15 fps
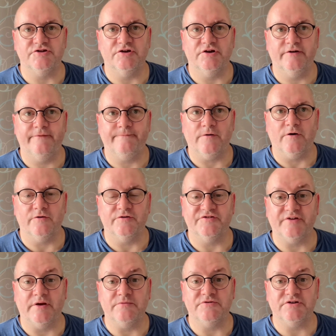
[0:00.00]
year on the
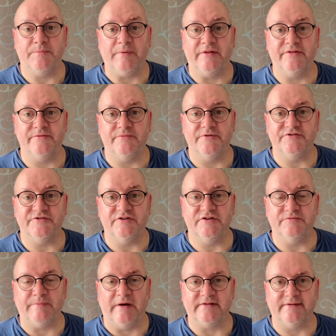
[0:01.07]
same ship, Anthem of the
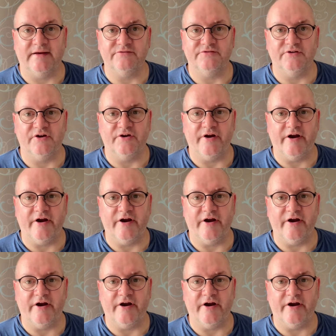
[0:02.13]
Seas, back down to the